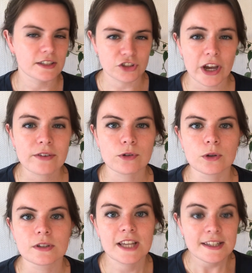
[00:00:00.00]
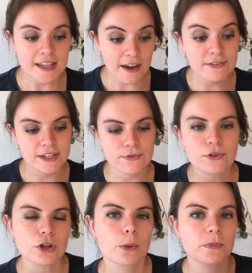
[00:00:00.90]
in general, tend to have
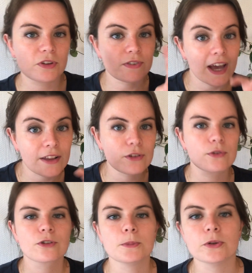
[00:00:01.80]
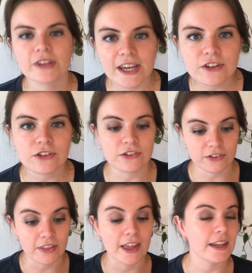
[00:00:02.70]
different numbers of cancerous mutations
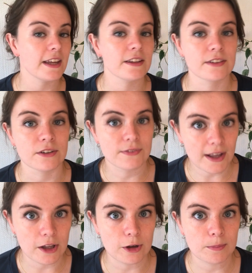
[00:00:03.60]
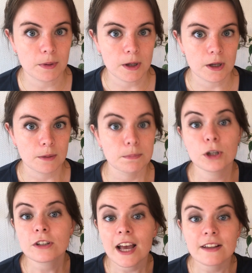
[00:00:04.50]
that they need to develop.
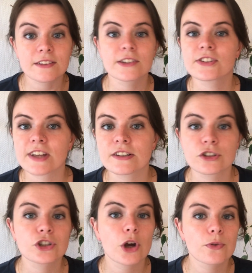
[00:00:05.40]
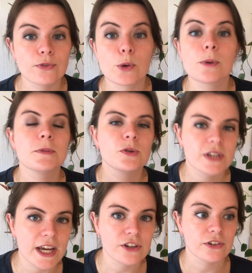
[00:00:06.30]
Blood cancers tend to show fewer
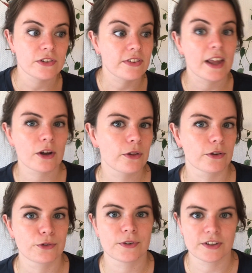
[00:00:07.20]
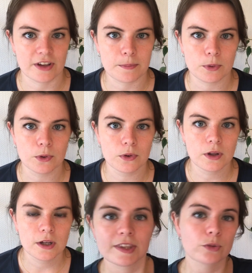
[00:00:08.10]
mutations than others, for example.
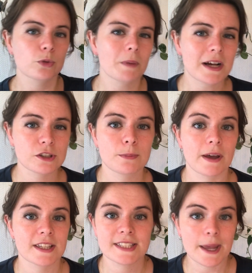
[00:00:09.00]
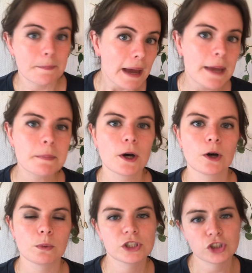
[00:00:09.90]
This was backed up by the same
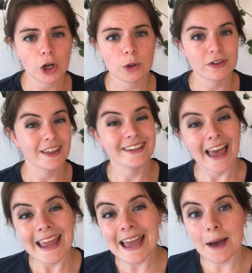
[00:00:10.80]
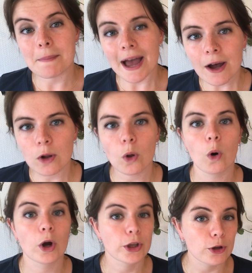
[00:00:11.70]
paper, which showed that AML,
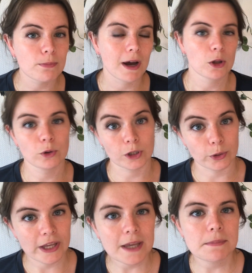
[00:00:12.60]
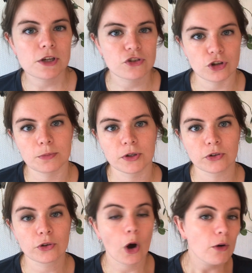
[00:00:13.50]
or acute myeloid leukemia
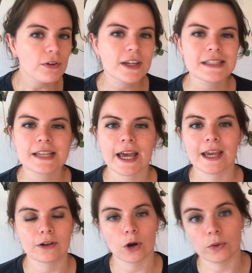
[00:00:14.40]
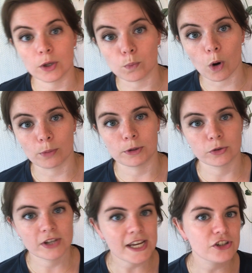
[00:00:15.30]
tumours, often contained only 1
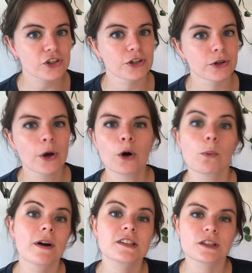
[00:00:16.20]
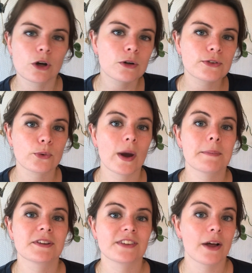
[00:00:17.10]
mutation, whereas lung
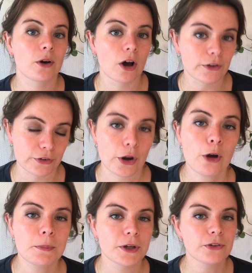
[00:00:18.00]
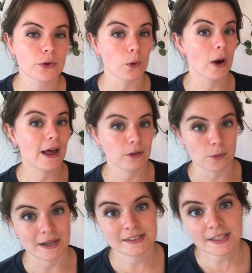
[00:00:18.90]
squamous cell carcinomas, or
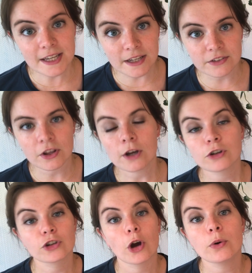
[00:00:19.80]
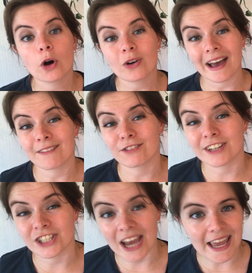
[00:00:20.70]
LUSCs, showed on
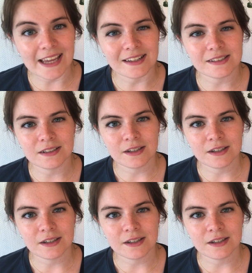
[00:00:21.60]
average 8.